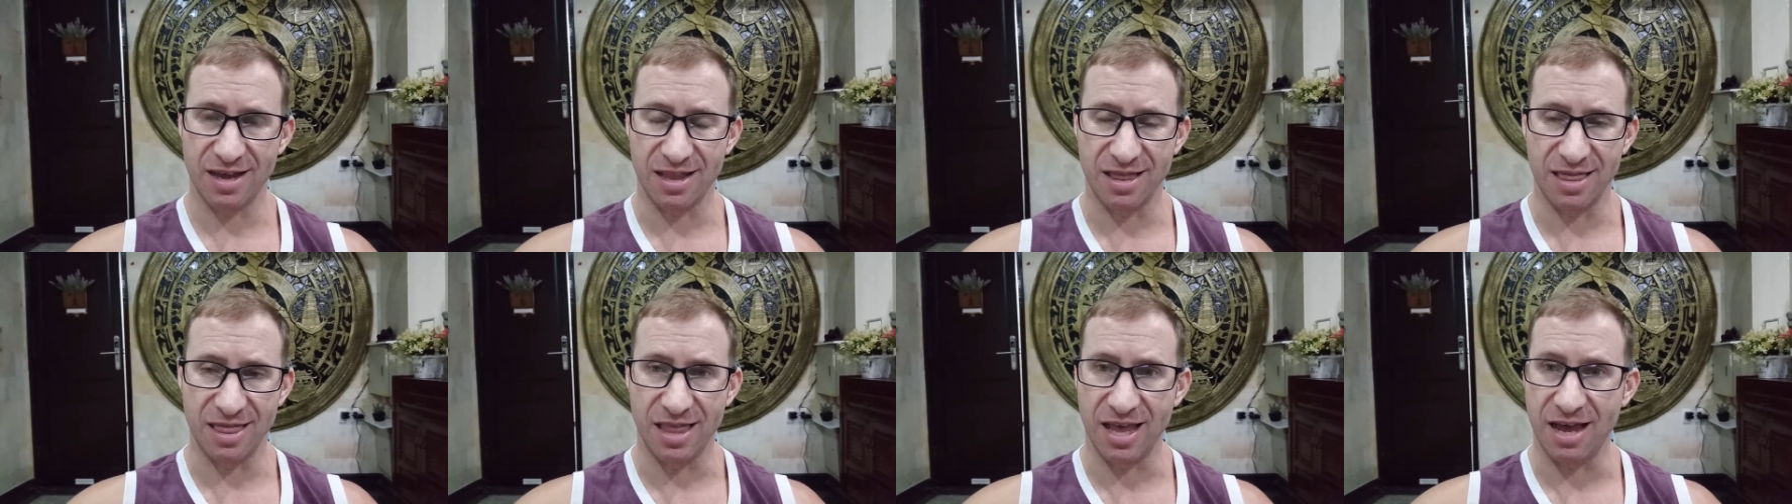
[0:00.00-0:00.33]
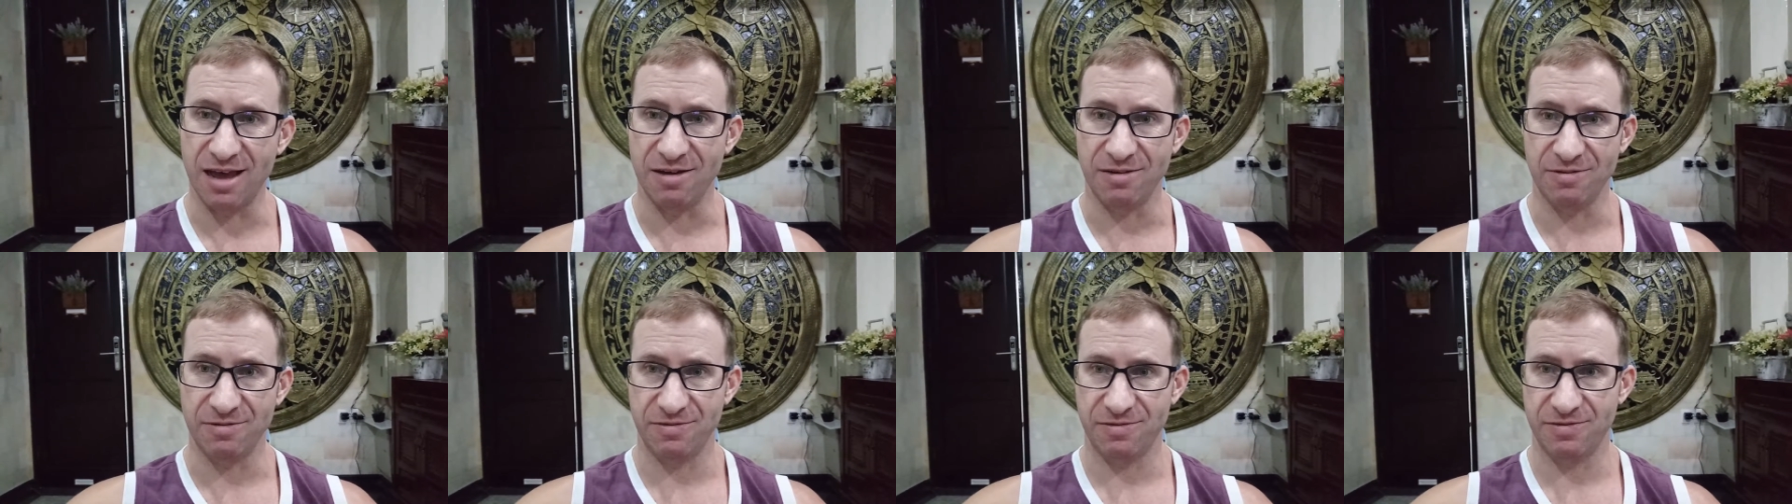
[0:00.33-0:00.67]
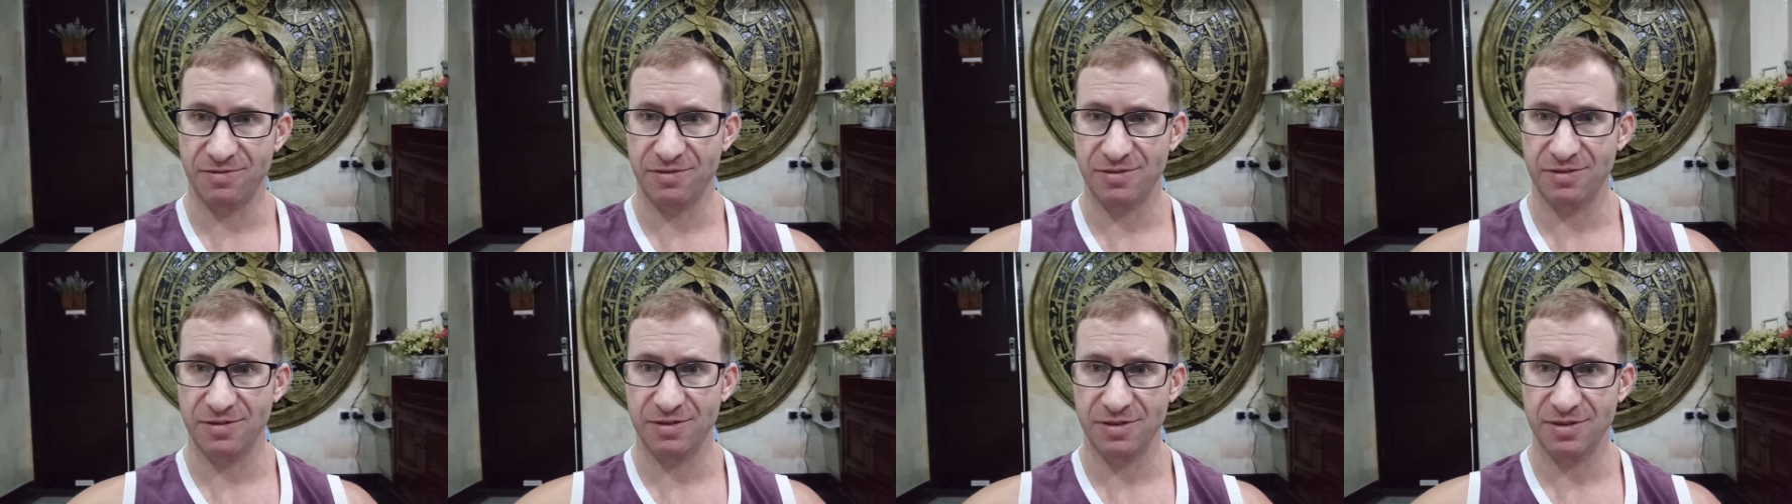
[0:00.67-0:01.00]
love
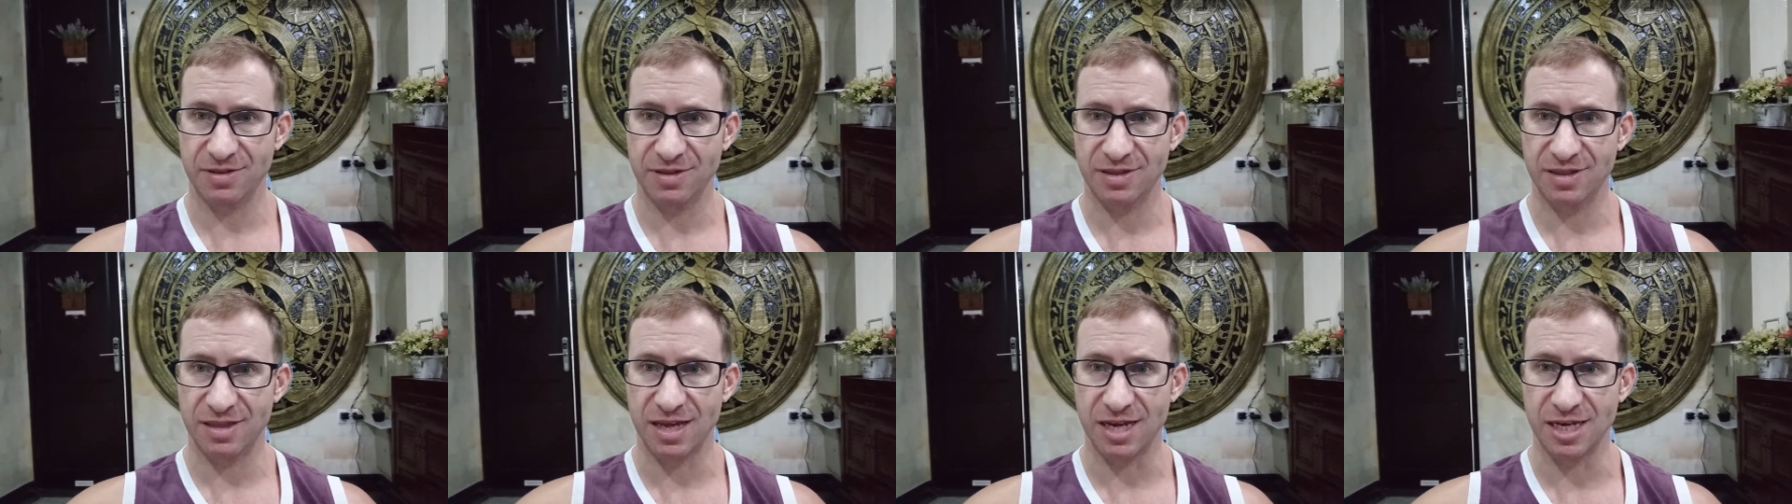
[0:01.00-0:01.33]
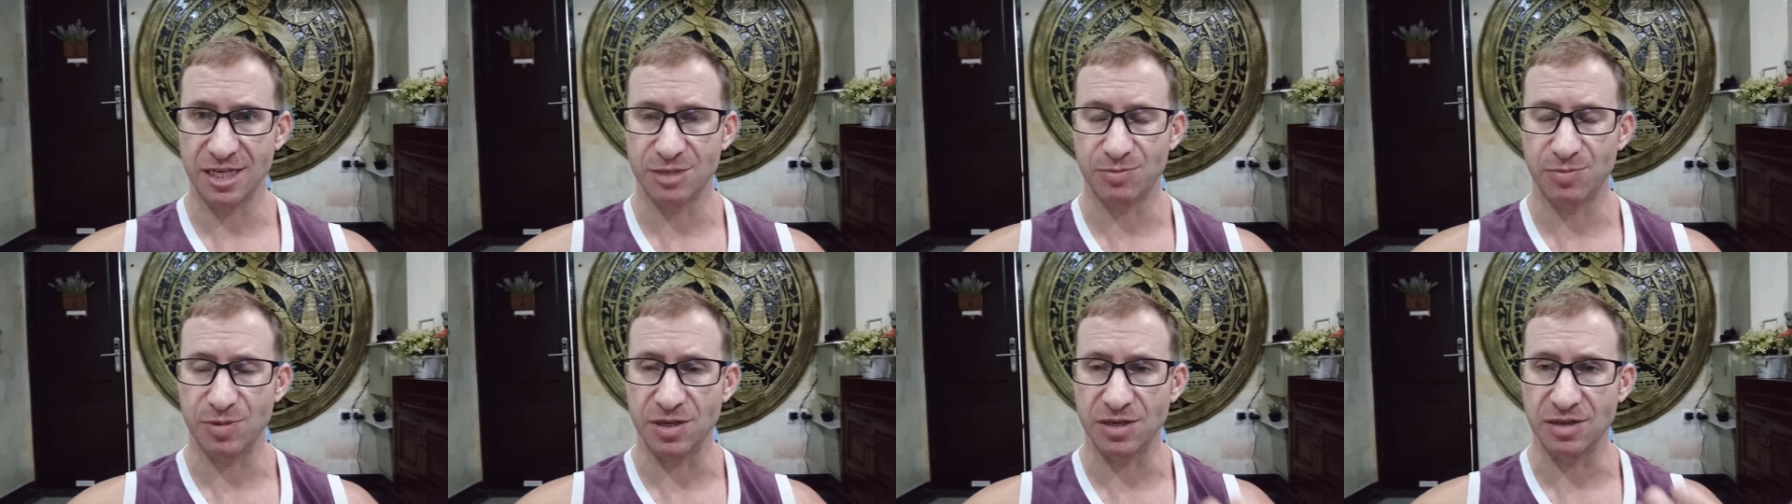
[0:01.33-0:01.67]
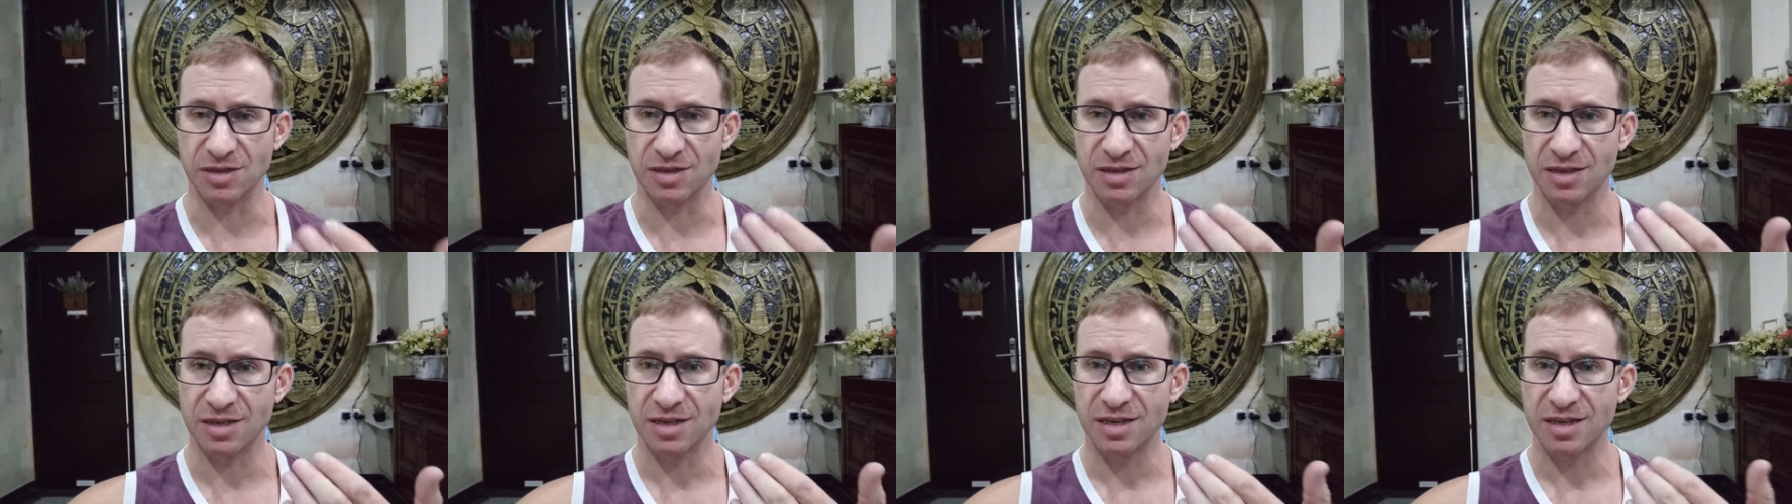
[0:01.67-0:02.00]
that has
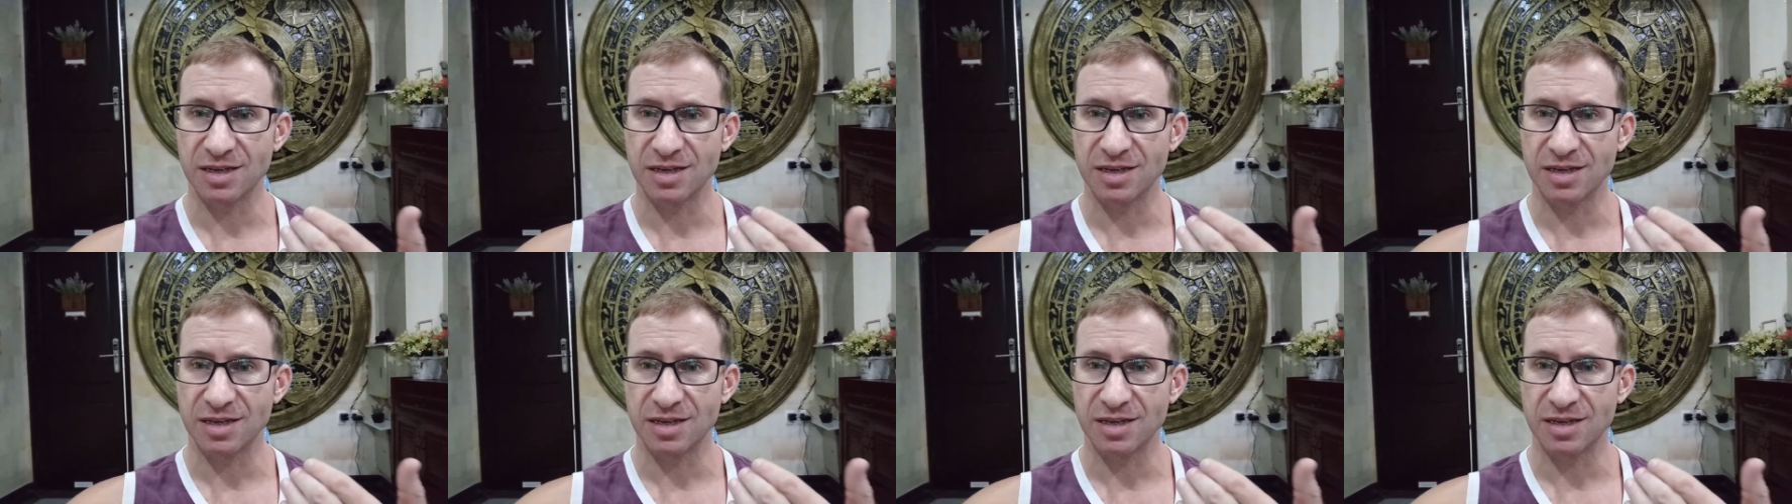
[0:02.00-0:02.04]
been